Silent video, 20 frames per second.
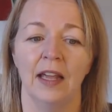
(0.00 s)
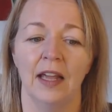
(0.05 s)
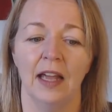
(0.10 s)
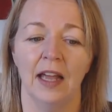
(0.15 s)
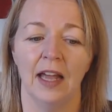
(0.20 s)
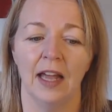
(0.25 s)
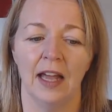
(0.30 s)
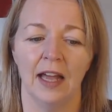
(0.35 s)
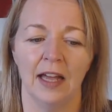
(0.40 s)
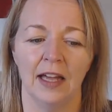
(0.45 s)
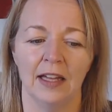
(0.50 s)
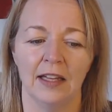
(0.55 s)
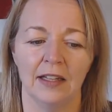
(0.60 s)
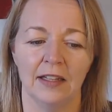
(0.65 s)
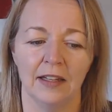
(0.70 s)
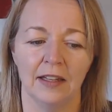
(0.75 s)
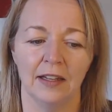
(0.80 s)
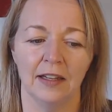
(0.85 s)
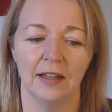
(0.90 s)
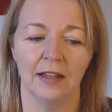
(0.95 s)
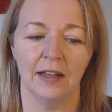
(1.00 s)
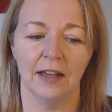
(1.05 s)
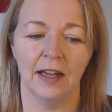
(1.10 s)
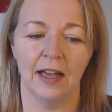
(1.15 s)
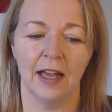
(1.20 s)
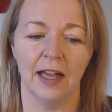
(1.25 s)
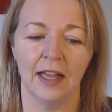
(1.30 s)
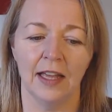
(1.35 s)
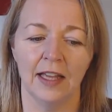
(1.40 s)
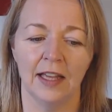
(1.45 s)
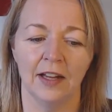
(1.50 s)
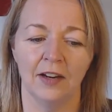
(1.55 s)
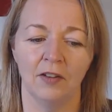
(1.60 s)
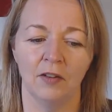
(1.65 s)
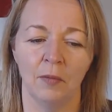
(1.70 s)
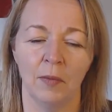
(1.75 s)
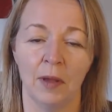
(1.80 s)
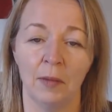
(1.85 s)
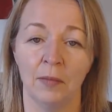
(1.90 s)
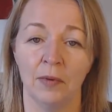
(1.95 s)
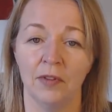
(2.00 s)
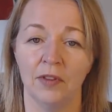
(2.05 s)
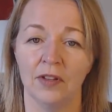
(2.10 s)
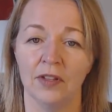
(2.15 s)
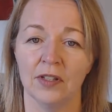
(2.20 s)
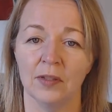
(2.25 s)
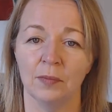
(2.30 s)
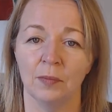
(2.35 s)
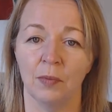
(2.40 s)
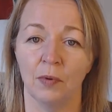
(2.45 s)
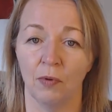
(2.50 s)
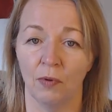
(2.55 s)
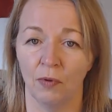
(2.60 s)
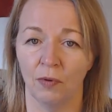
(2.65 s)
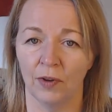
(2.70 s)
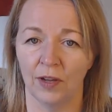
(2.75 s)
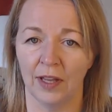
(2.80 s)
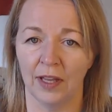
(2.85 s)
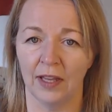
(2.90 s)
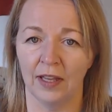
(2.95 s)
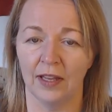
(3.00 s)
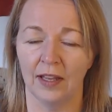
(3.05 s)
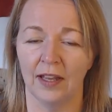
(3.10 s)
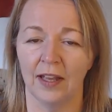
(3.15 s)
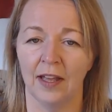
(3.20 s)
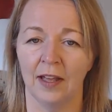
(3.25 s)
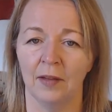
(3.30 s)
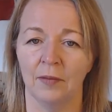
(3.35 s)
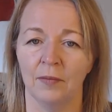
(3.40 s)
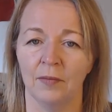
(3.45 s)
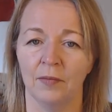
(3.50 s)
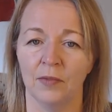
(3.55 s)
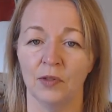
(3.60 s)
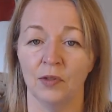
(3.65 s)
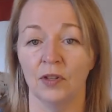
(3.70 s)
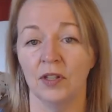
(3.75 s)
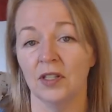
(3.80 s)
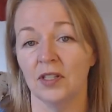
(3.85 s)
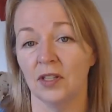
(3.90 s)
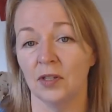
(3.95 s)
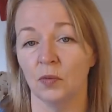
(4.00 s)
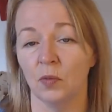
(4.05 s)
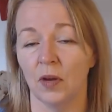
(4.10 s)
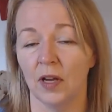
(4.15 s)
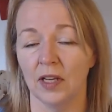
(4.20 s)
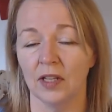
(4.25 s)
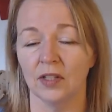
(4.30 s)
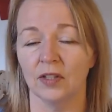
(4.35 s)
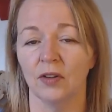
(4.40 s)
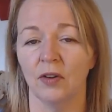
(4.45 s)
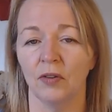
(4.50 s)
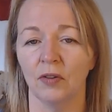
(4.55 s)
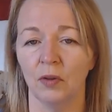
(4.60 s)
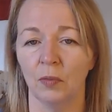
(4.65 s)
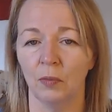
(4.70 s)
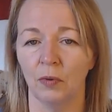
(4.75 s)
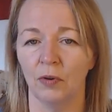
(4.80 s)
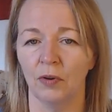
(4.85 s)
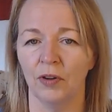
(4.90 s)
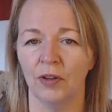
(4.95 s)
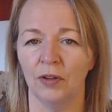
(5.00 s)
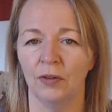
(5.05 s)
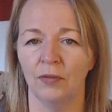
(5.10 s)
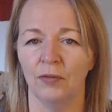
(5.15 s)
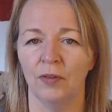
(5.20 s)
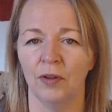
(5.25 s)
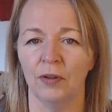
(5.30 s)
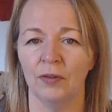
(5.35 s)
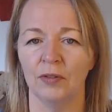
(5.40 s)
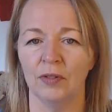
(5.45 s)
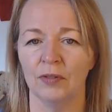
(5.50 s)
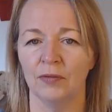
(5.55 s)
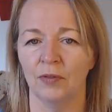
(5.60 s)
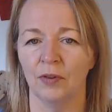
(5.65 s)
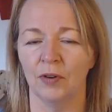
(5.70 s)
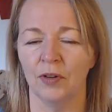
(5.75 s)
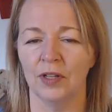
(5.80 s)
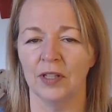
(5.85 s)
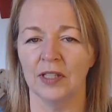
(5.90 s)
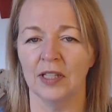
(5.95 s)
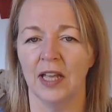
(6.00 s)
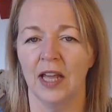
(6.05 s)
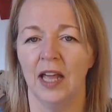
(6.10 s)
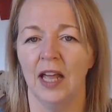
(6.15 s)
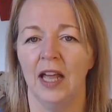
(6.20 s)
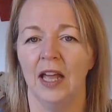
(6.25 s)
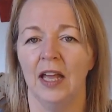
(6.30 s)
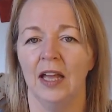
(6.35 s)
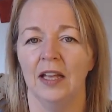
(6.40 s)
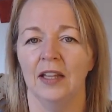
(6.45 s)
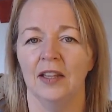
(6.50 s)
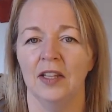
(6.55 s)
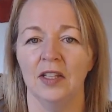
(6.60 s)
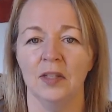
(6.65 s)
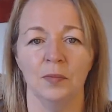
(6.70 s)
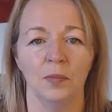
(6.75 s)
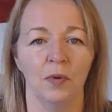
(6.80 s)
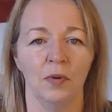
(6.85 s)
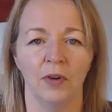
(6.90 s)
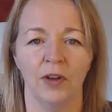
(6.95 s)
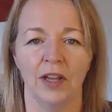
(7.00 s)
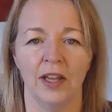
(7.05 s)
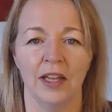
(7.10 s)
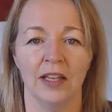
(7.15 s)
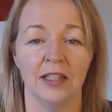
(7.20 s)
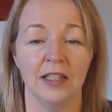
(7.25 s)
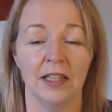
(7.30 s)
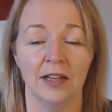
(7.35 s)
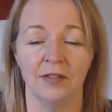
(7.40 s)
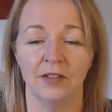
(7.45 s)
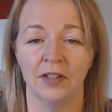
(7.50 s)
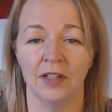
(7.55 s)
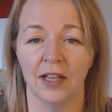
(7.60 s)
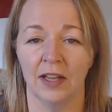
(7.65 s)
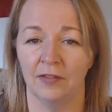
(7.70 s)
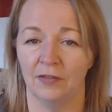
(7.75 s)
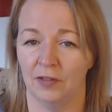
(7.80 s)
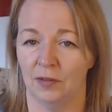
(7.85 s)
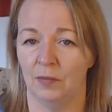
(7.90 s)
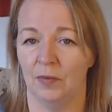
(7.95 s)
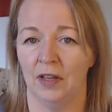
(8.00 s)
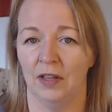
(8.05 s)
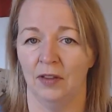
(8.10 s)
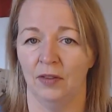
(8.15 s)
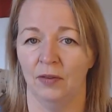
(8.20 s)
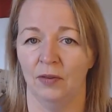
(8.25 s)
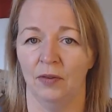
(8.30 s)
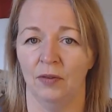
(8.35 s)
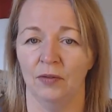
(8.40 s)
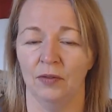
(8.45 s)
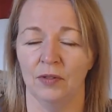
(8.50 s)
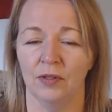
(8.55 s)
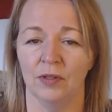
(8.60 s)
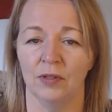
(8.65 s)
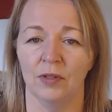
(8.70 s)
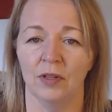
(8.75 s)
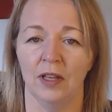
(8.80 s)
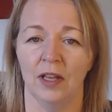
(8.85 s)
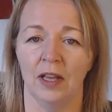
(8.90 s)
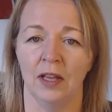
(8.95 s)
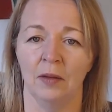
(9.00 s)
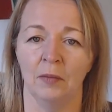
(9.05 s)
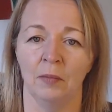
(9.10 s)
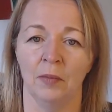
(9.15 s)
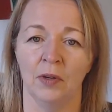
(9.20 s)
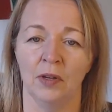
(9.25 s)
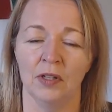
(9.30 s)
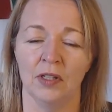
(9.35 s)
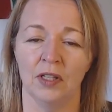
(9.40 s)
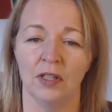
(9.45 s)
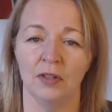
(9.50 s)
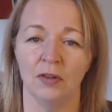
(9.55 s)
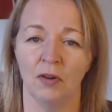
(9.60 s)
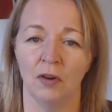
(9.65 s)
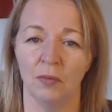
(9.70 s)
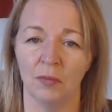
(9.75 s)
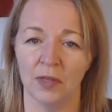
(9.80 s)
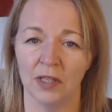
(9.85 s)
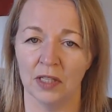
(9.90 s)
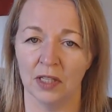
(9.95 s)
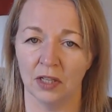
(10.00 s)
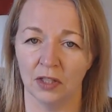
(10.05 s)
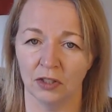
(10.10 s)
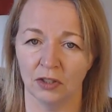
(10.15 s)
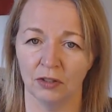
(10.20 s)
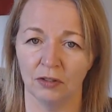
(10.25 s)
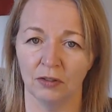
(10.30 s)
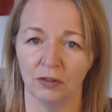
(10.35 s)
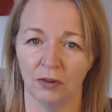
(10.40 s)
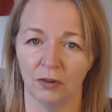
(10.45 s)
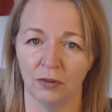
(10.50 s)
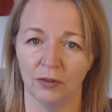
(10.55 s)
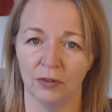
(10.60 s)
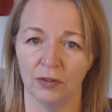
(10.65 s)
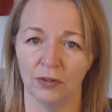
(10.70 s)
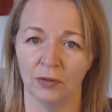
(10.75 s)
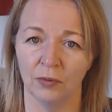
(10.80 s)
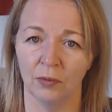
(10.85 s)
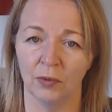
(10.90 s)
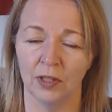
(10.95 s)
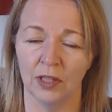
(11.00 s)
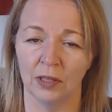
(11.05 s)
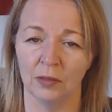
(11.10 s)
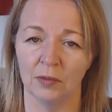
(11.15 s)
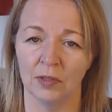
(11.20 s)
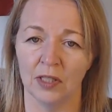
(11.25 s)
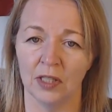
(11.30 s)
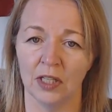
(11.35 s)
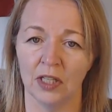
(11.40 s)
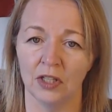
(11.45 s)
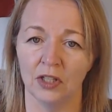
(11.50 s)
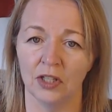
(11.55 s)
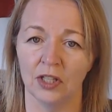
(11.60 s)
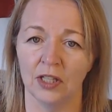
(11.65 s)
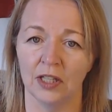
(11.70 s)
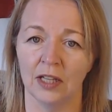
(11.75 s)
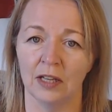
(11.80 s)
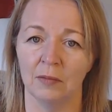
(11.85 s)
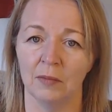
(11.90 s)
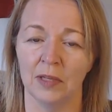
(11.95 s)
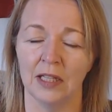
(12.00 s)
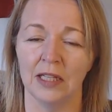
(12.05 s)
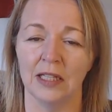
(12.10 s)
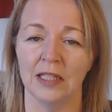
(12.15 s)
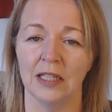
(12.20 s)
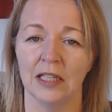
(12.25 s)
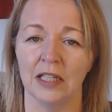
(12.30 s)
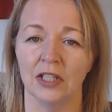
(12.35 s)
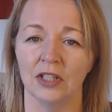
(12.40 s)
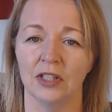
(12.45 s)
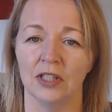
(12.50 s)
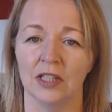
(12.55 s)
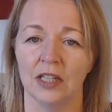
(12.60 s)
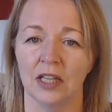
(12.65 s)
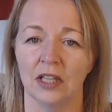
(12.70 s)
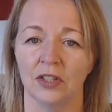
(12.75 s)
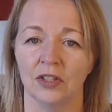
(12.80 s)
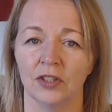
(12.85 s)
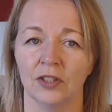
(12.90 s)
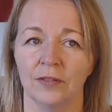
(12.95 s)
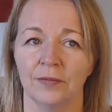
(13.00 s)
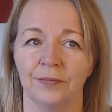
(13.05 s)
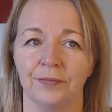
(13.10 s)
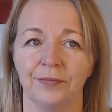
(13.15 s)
And I can remember this boy, so this is why it's called The Boy Who Found His Voice. This boy has never left my thoughts because he taught me such a lot when I was teaching that meditation session.